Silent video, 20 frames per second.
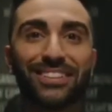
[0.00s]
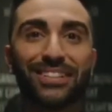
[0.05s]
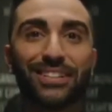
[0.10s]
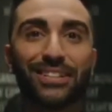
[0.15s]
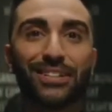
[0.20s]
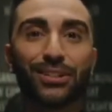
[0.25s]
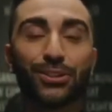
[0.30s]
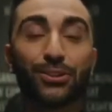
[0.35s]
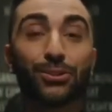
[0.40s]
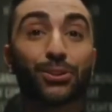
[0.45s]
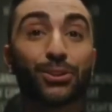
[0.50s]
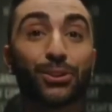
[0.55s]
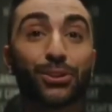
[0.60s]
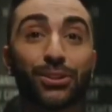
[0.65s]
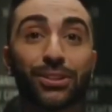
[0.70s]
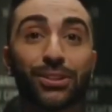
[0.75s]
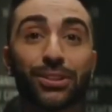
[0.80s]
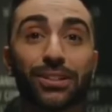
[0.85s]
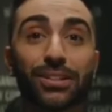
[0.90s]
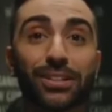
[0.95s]
always wants
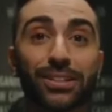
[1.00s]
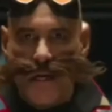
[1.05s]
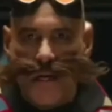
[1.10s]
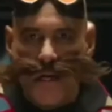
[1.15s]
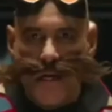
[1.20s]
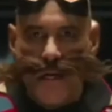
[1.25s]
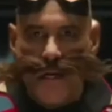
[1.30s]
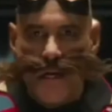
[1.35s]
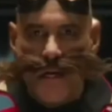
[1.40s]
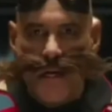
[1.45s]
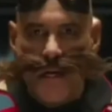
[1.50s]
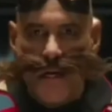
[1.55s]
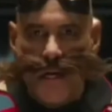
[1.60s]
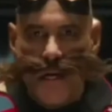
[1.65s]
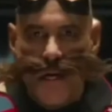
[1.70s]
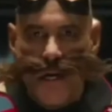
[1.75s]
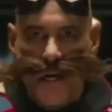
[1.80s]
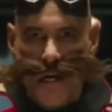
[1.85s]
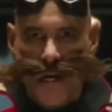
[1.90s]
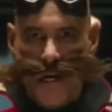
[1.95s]
to collaborate
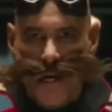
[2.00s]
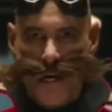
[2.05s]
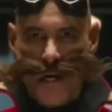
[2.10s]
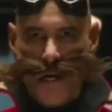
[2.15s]
and